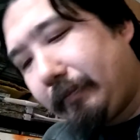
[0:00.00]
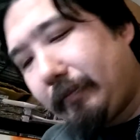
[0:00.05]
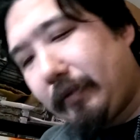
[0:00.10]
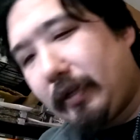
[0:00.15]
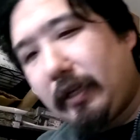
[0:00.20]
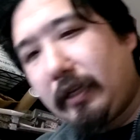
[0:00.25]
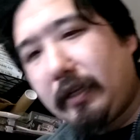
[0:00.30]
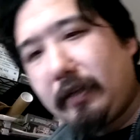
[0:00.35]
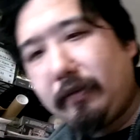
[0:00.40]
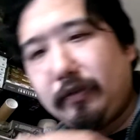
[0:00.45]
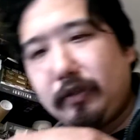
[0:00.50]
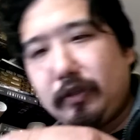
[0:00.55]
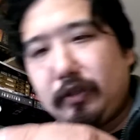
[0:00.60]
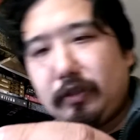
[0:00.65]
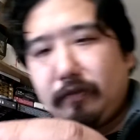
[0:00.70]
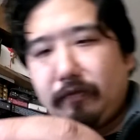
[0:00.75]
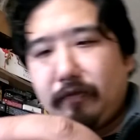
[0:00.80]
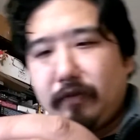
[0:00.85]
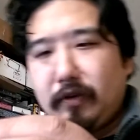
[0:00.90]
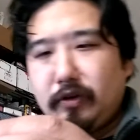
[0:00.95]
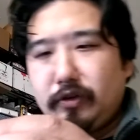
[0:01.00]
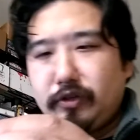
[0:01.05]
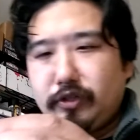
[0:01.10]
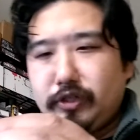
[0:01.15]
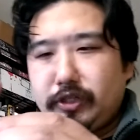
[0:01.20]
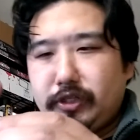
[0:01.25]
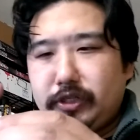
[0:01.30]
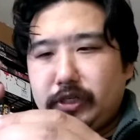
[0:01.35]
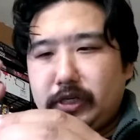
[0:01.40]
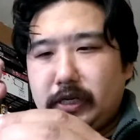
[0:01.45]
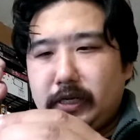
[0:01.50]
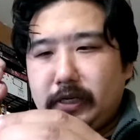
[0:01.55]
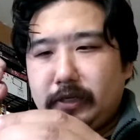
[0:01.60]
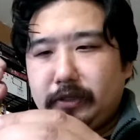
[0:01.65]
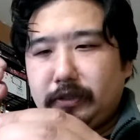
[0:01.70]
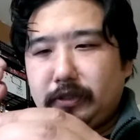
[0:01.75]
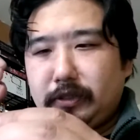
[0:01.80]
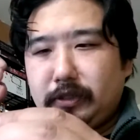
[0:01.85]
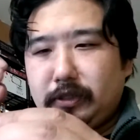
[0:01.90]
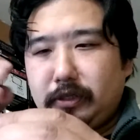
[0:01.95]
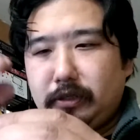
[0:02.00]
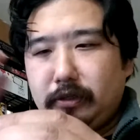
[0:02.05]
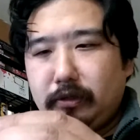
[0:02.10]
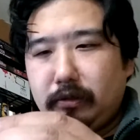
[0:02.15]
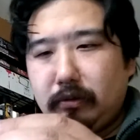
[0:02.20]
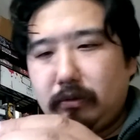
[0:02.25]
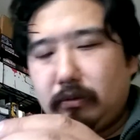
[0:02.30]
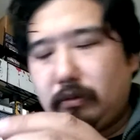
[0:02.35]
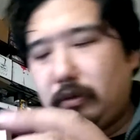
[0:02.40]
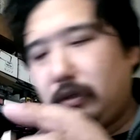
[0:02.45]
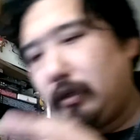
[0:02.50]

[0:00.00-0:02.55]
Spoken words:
it gives us a fair chance to